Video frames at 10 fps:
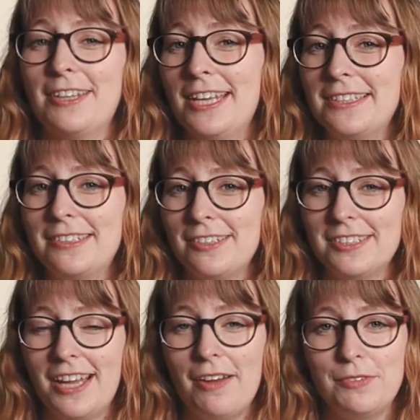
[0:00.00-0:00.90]
things
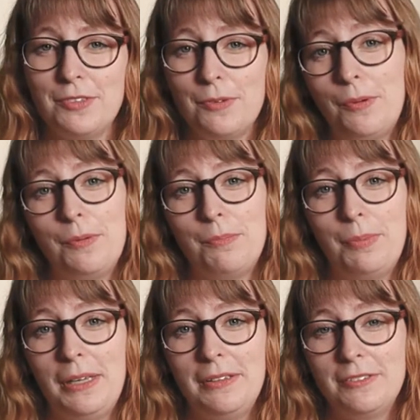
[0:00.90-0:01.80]
doesn't have to
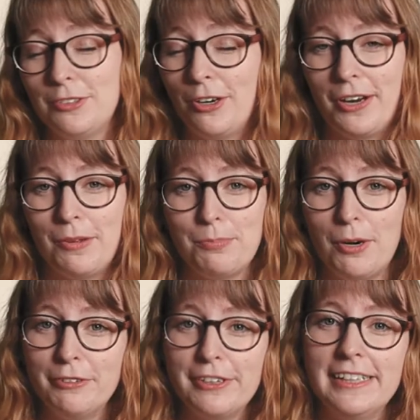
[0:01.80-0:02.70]
be turn out
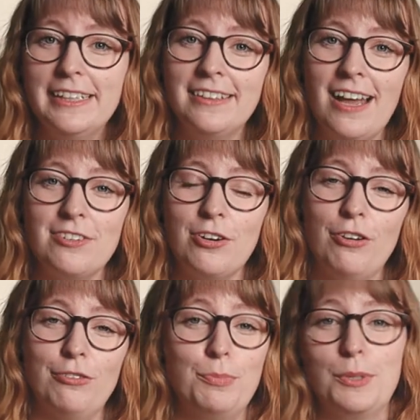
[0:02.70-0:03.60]
perfectly in that
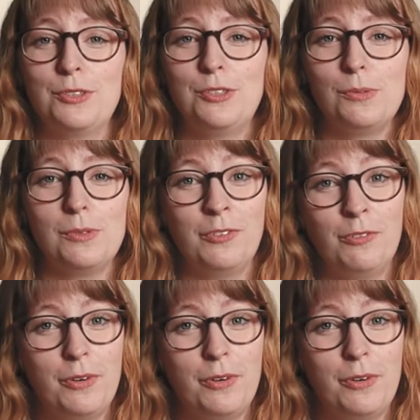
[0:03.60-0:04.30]
draft because you'll